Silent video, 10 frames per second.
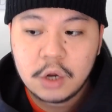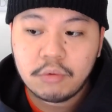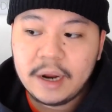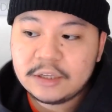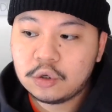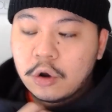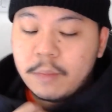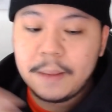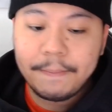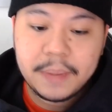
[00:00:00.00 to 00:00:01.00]
right, talking
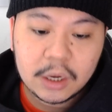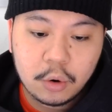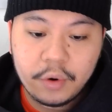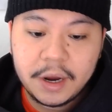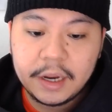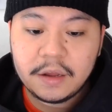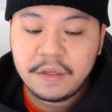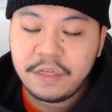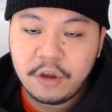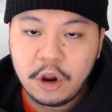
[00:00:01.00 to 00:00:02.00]
about Bitcoin,
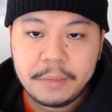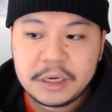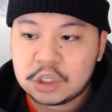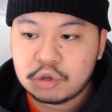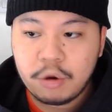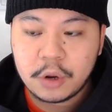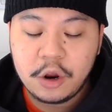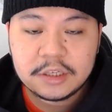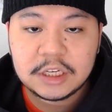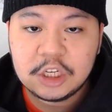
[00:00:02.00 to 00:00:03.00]
Ethereum, and just
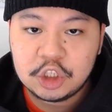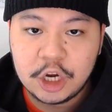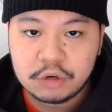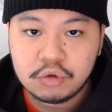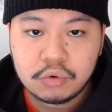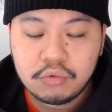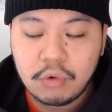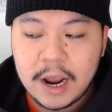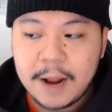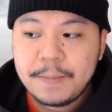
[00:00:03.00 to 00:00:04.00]
cryptocurrency in general,
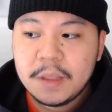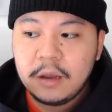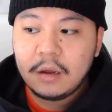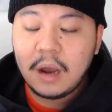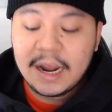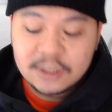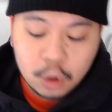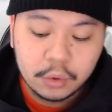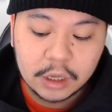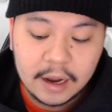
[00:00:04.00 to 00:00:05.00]
right, I
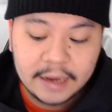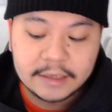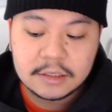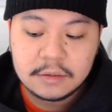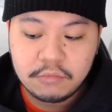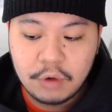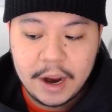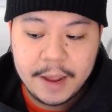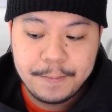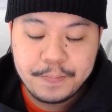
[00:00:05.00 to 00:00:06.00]
told you guys, right,